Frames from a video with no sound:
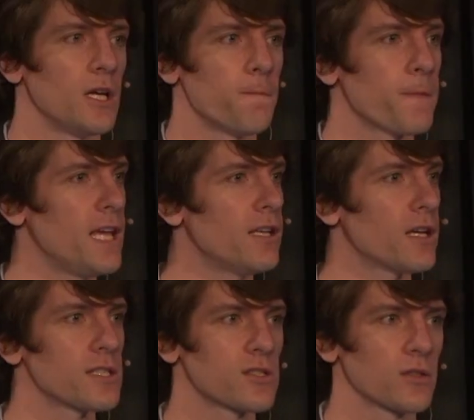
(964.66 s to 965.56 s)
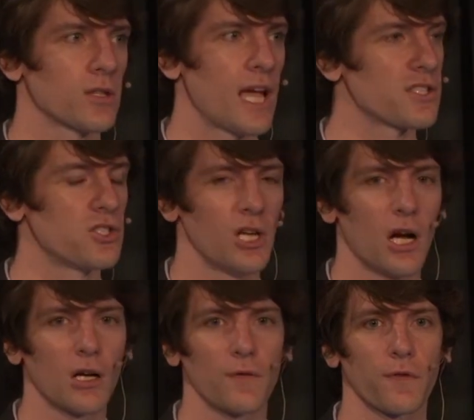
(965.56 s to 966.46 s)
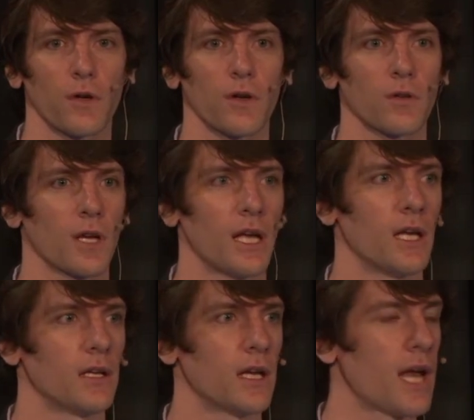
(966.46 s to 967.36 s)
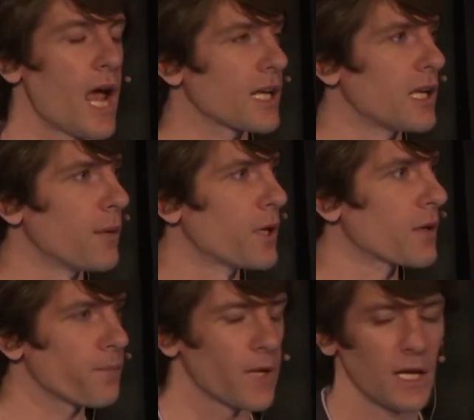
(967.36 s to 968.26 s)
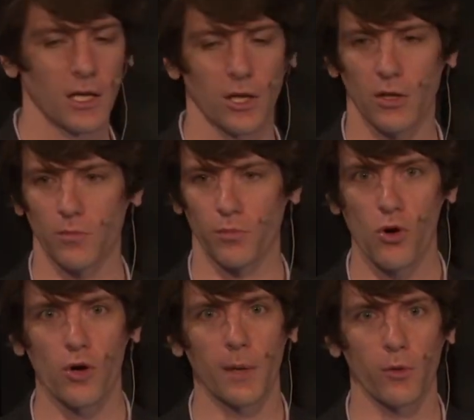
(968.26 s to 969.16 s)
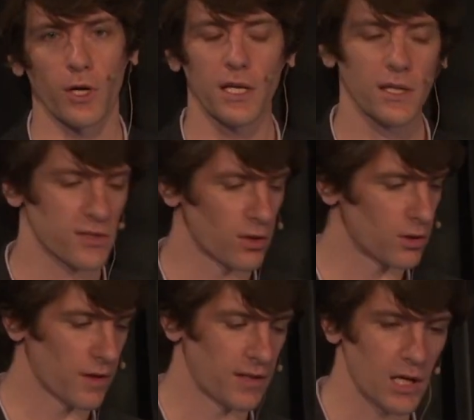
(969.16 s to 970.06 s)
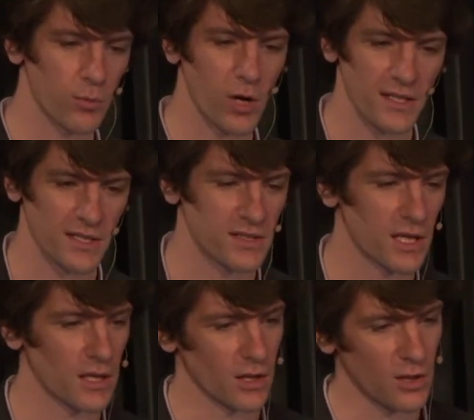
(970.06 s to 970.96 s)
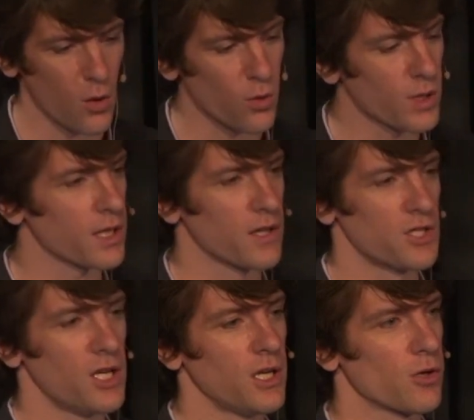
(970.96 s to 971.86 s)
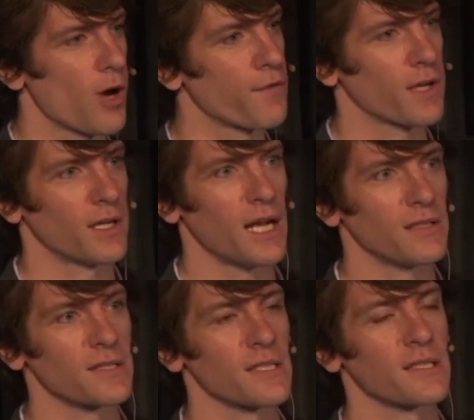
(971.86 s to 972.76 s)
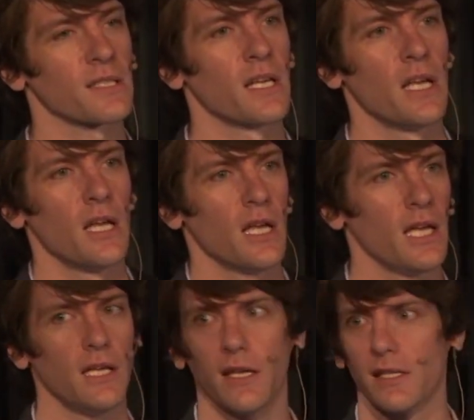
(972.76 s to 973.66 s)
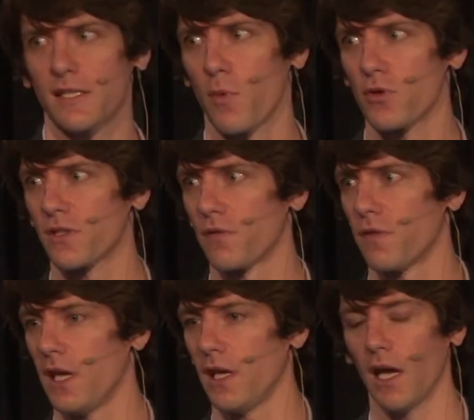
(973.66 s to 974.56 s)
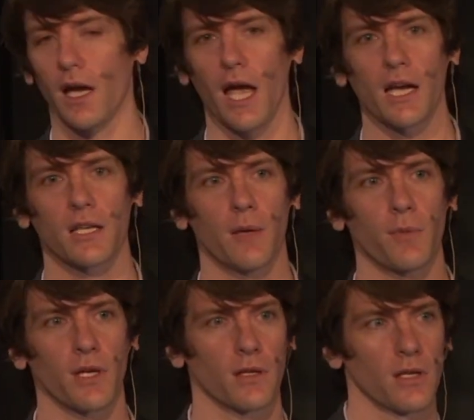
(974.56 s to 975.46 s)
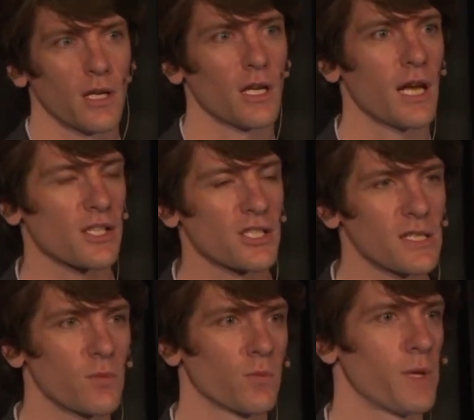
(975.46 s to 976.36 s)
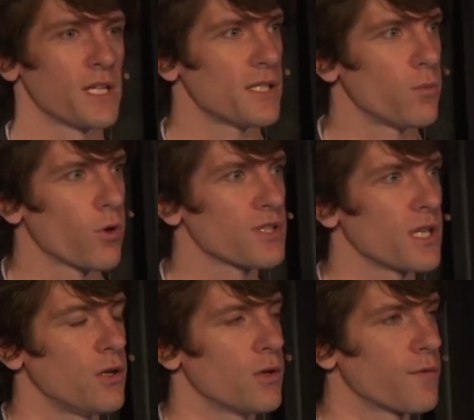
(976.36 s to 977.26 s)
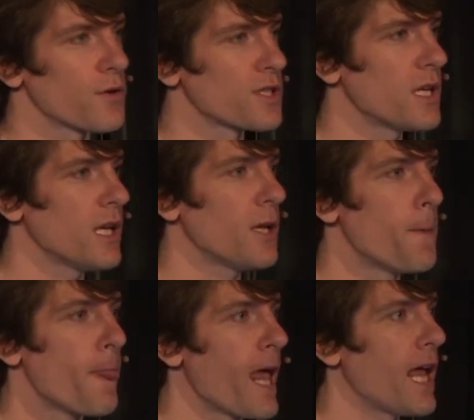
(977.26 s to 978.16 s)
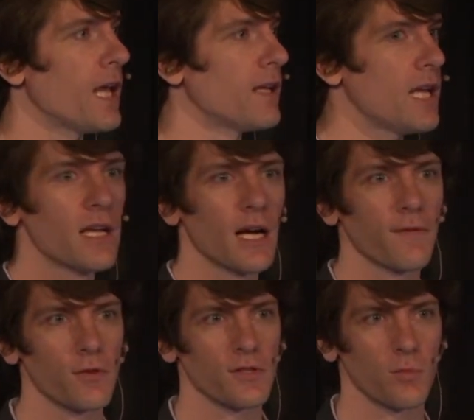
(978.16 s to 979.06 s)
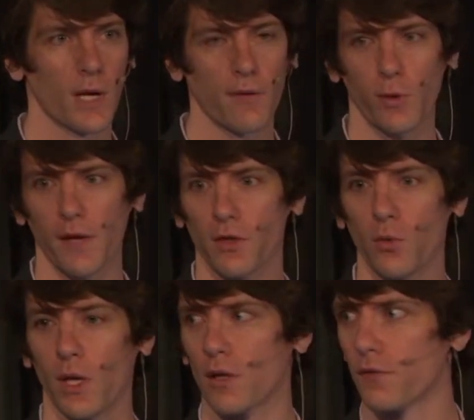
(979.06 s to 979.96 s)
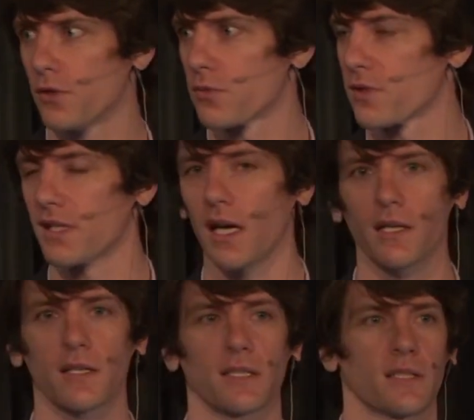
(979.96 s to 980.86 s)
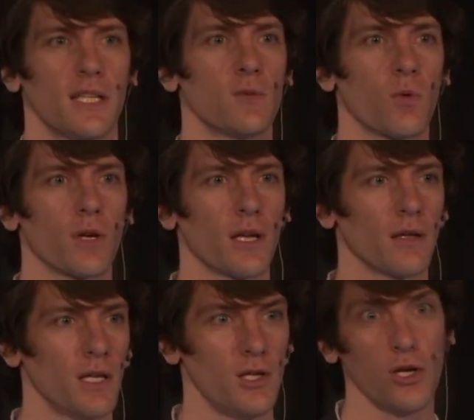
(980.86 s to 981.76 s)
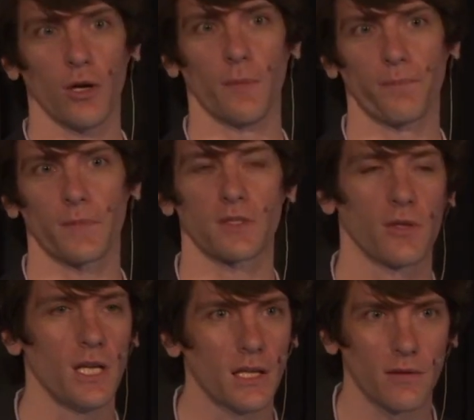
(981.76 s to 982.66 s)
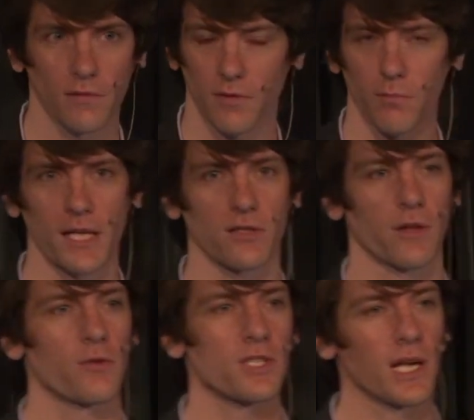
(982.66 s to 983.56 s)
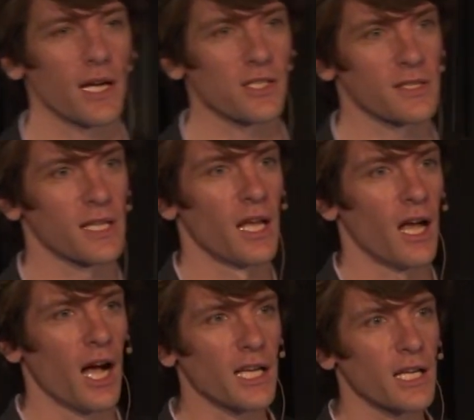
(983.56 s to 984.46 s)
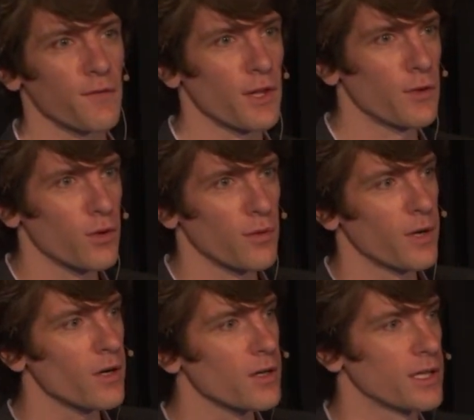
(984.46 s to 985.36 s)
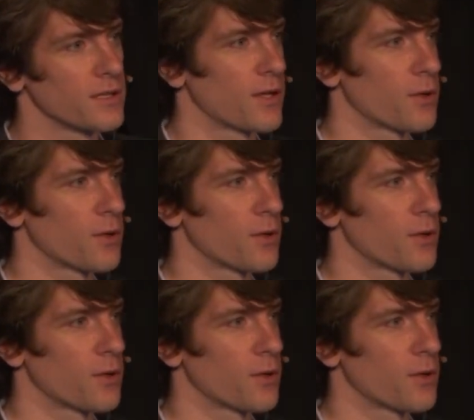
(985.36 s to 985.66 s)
He does as a geographer and an academic and a programmer. He does all of the data processing, the coding, the geographic analysis. He does most of the academic connections because he works at a university. And he covers, when we have to do interviews with scientists, he's working in Europe. So he makes all those connections. I cover the North American